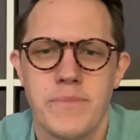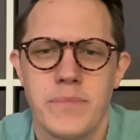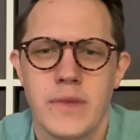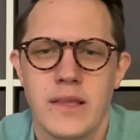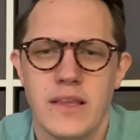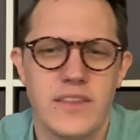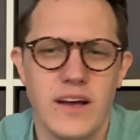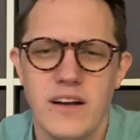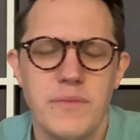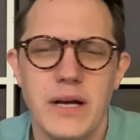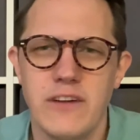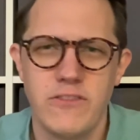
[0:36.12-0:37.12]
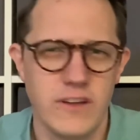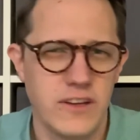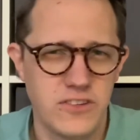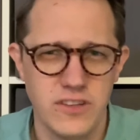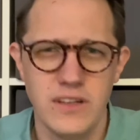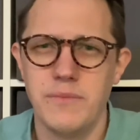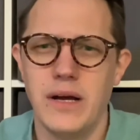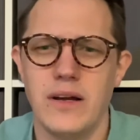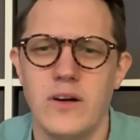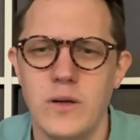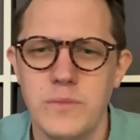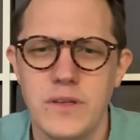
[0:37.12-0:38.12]
The thought of my affliction and my
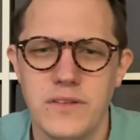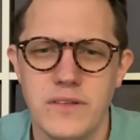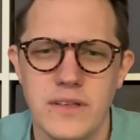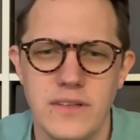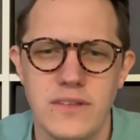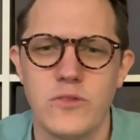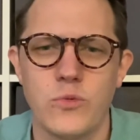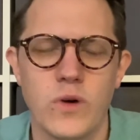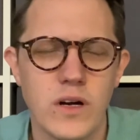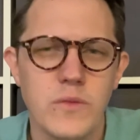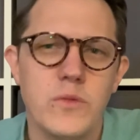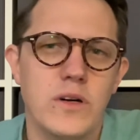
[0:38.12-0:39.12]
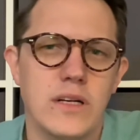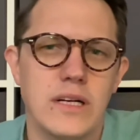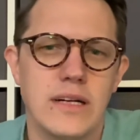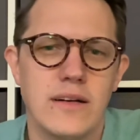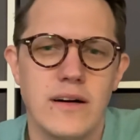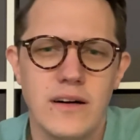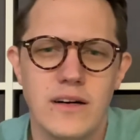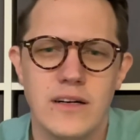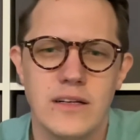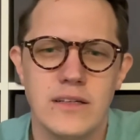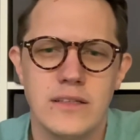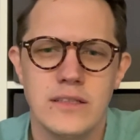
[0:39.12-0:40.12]
homelessness is wormwood and
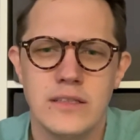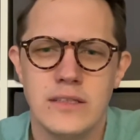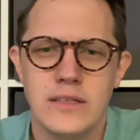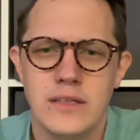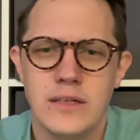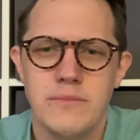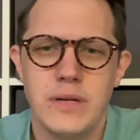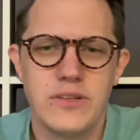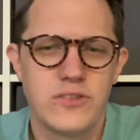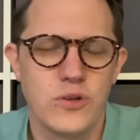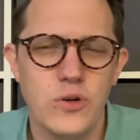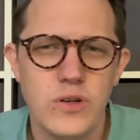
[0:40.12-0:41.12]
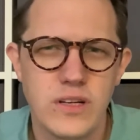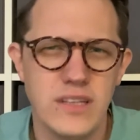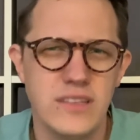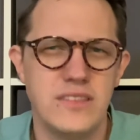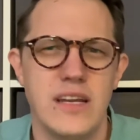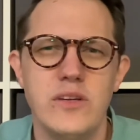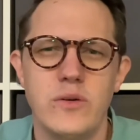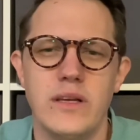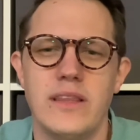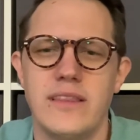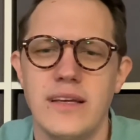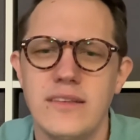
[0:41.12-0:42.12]
gall. My soul continually
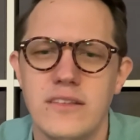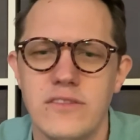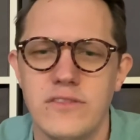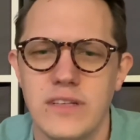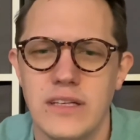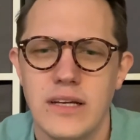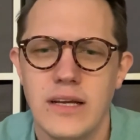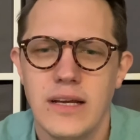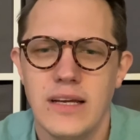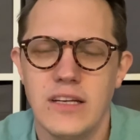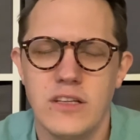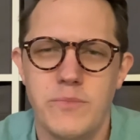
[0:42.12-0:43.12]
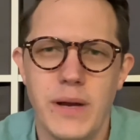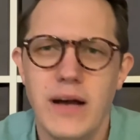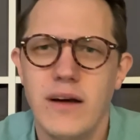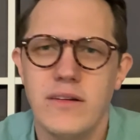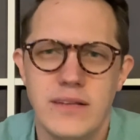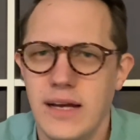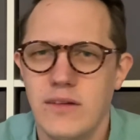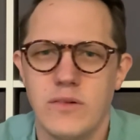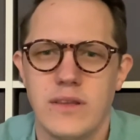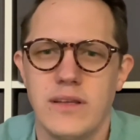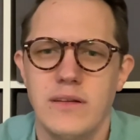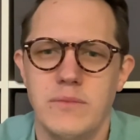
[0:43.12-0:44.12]
thinks of it and is bowed down
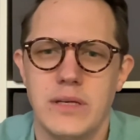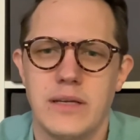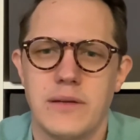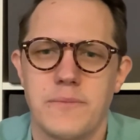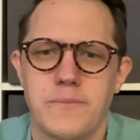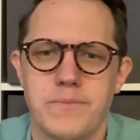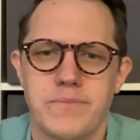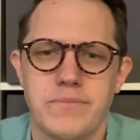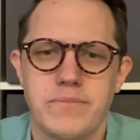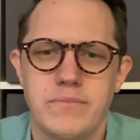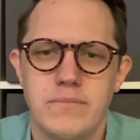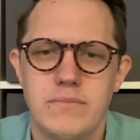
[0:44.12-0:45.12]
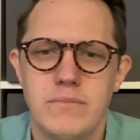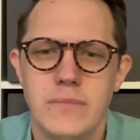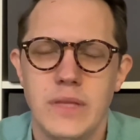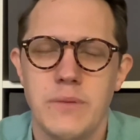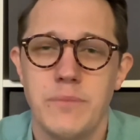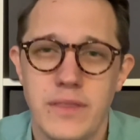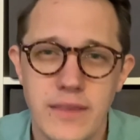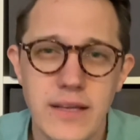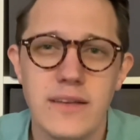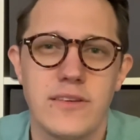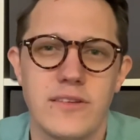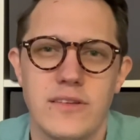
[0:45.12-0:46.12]
within me. But
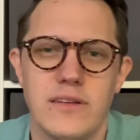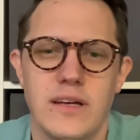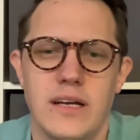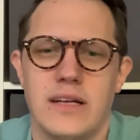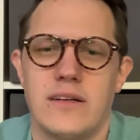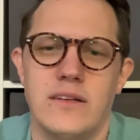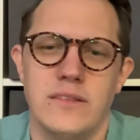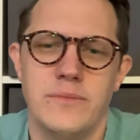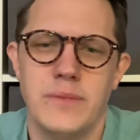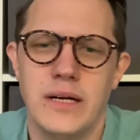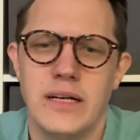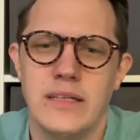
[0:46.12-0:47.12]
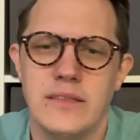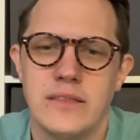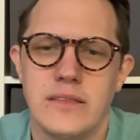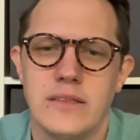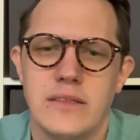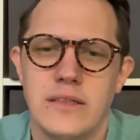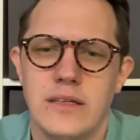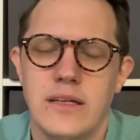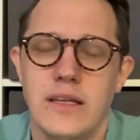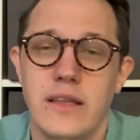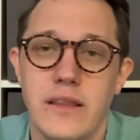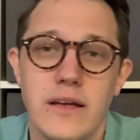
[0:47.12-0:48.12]
this I call to mind,
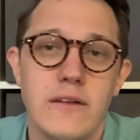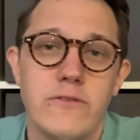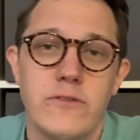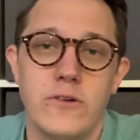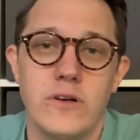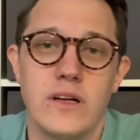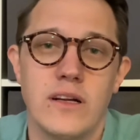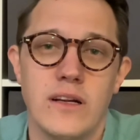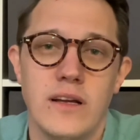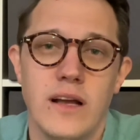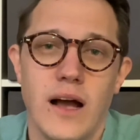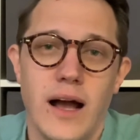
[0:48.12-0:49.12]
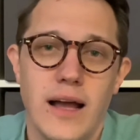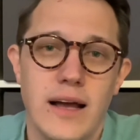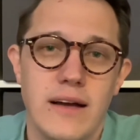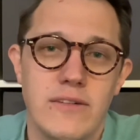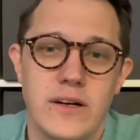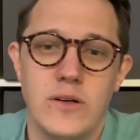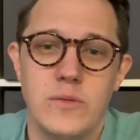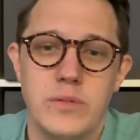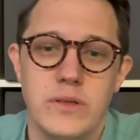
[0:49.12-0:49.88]
and therefore I have hope.